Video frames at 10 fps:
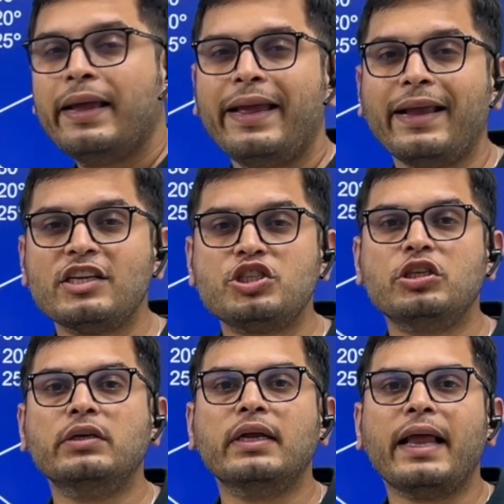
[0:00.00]

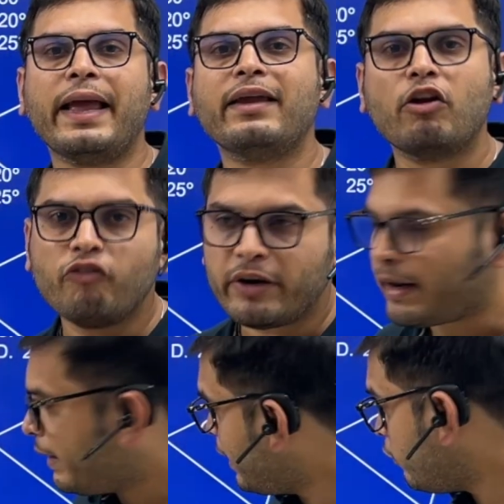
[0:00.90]
external angle of the
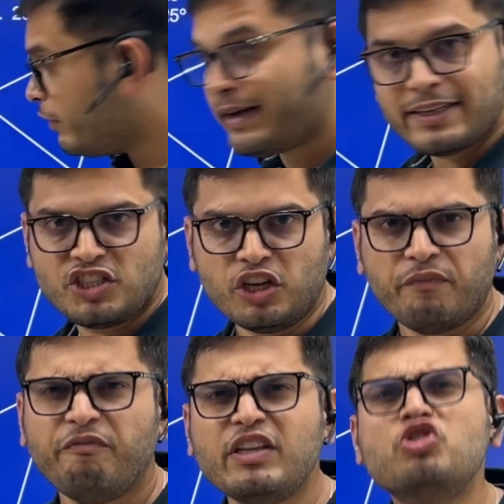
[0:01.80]
triangle at vertex G,
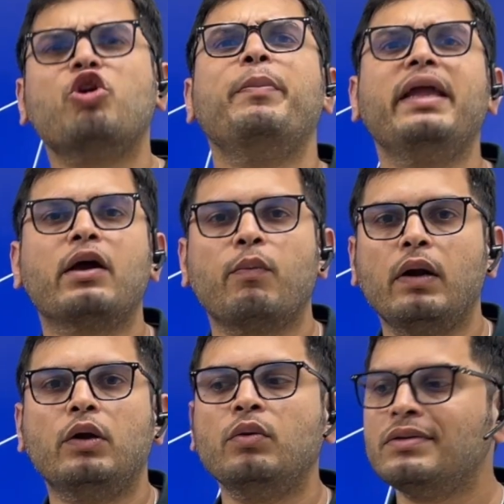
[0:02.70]
which should be equal
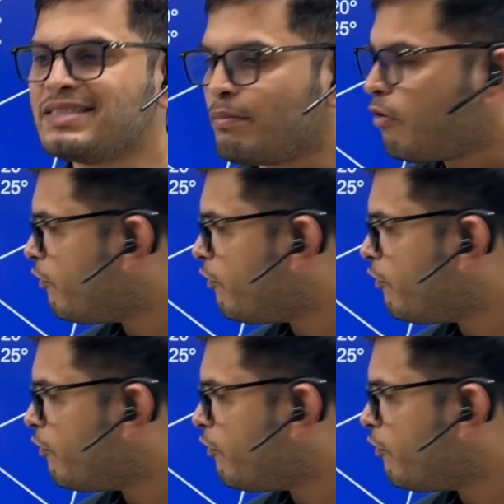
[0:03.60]
to sum of